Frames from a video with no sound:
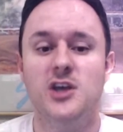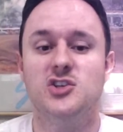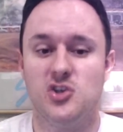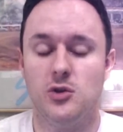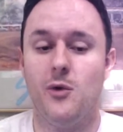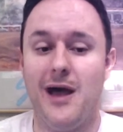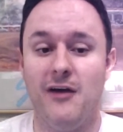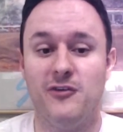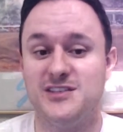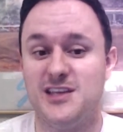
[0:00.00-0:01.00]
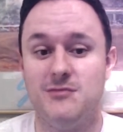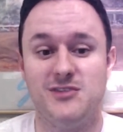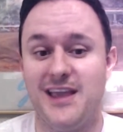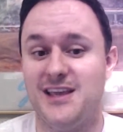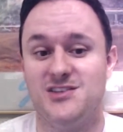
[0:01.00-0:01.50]
Zulu Alpha seems
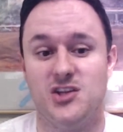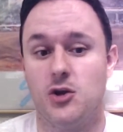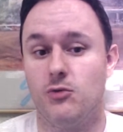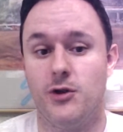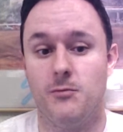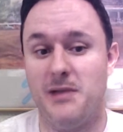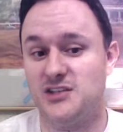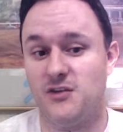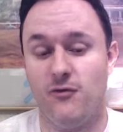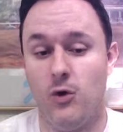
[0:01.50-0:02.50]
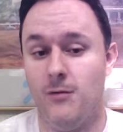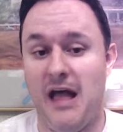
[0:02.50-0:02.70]
like he's in career best form.